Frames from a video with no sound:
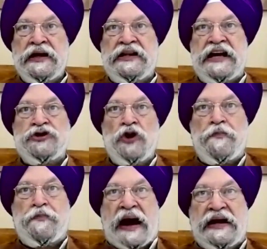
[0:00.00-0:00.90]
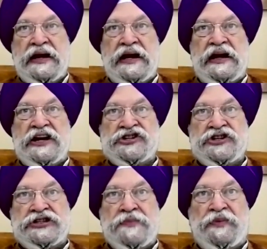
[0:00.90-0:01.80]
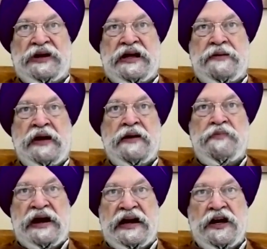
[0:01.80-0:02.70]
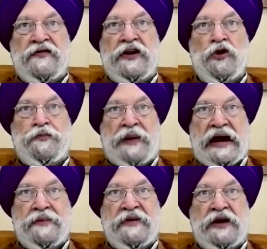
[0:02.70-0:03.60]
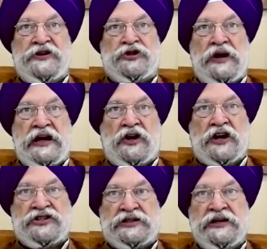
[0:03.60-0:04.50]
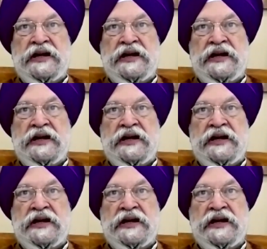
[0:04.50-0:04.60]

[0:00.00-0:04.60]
There's no binary relationship with the building of a new parliament, which only costs